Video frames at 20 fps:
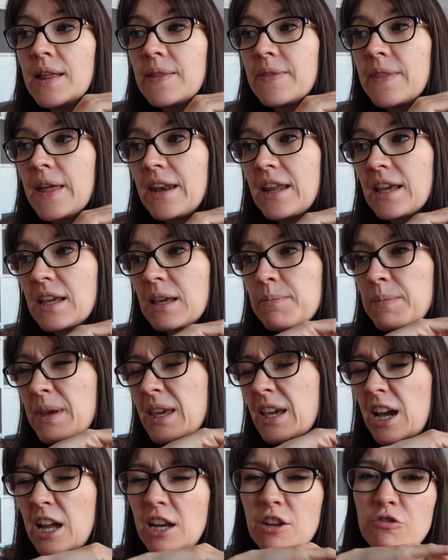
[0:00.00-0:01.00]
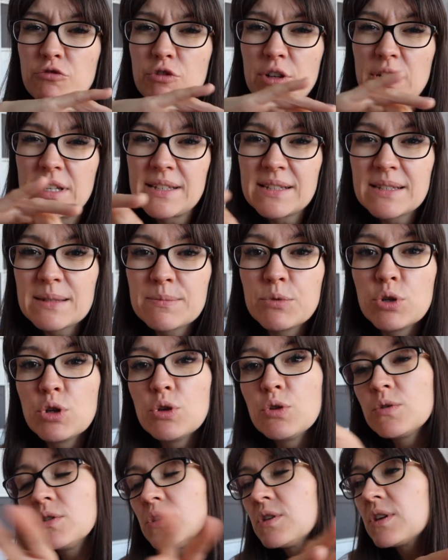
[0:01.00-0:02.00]
then it can be kind of really
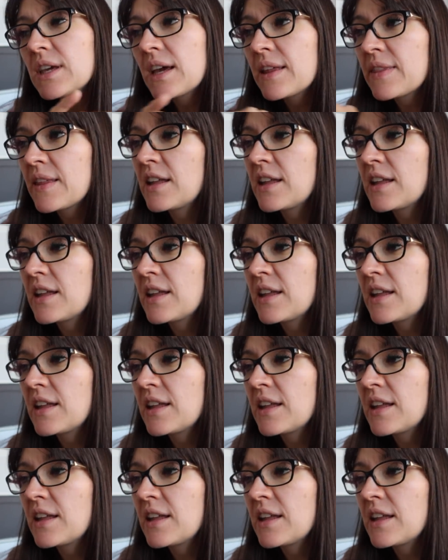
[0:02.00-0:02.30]
smooth and you can get